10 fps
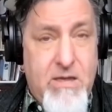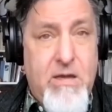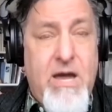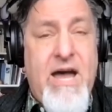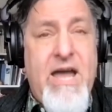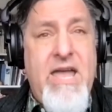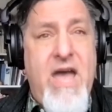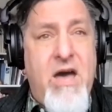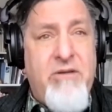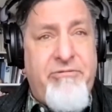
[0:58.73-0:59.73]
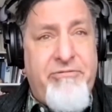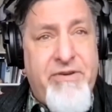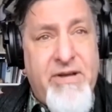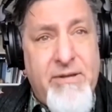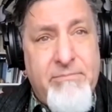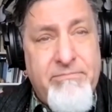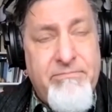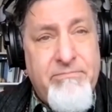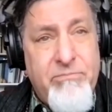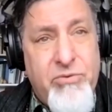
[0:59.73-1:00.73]
I have
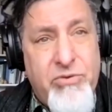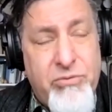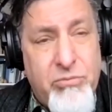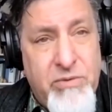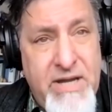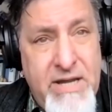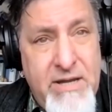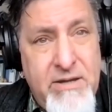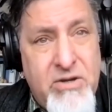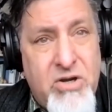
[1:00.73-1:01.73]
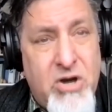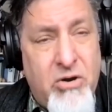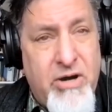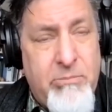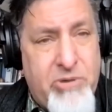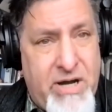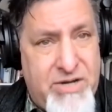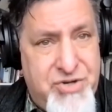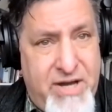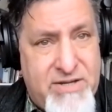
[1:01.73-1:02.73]
three current
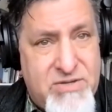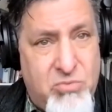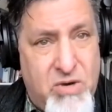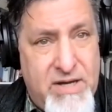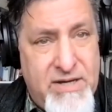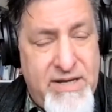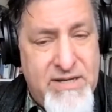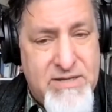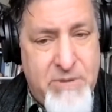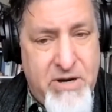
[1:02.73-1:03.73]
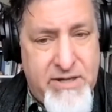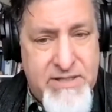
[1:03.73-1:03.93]
projects. One is American